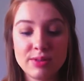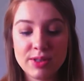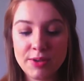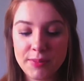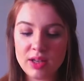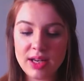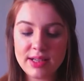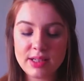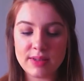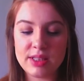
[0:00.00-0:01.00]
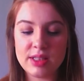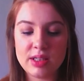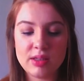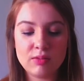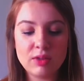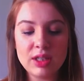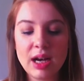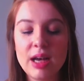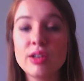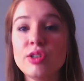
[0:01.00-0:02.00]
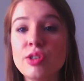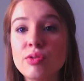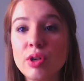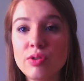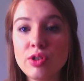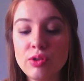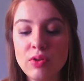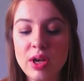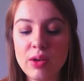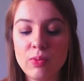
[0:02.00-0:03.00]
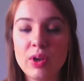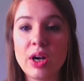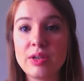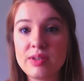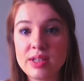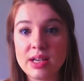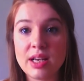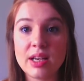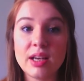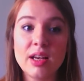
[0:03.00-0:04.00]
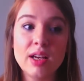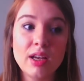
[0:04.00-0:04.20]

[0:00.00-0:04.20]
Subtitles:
So the next question, what college do you go to and what are you studying?